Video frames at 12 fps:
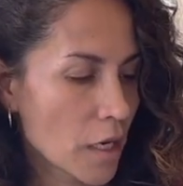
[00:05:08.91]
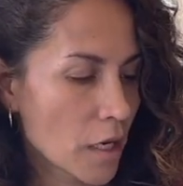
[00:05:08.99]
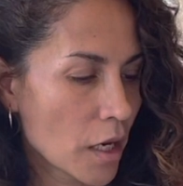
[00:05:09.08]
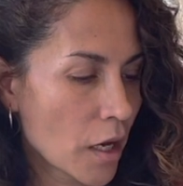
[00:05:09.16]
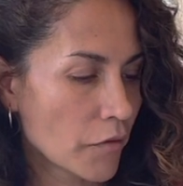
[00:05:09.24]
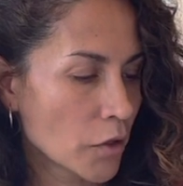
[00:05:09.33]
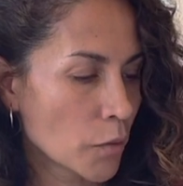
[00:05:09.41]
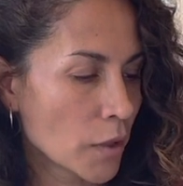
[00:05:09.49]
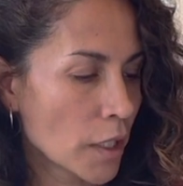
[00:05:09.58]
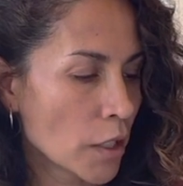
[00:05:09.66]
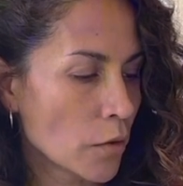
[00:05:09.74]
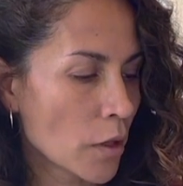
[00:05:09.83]
Often when
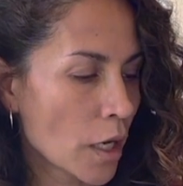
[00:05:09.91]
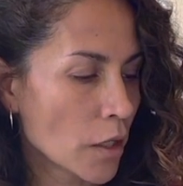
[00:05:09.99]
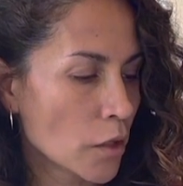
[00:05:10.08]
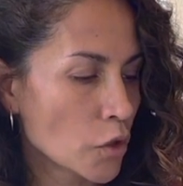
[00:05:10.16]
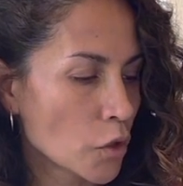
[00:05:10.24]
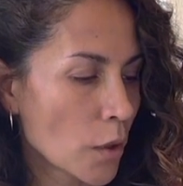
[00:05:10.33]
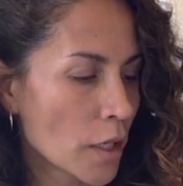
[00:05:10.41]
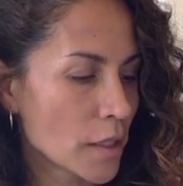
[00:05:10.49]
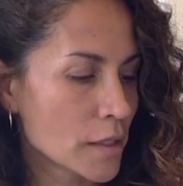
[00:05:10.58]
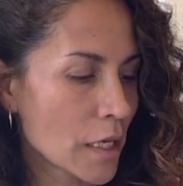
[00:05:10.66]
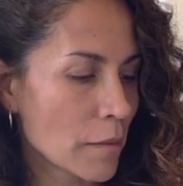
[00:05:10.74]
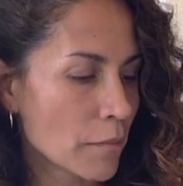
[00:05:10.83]
they do not enjoy the
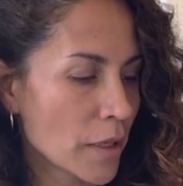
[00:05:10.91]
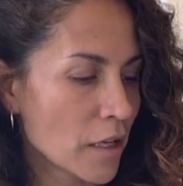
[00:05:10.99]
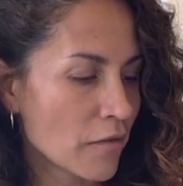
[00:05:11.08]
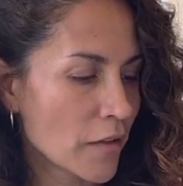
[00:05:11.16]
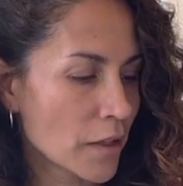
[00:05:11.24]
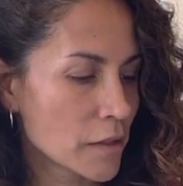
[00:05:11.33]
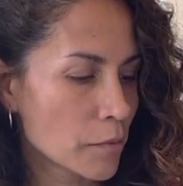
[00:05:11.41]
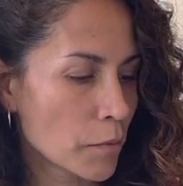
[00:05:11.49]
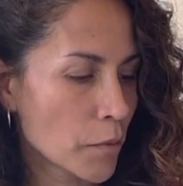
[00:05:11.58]
same benefits,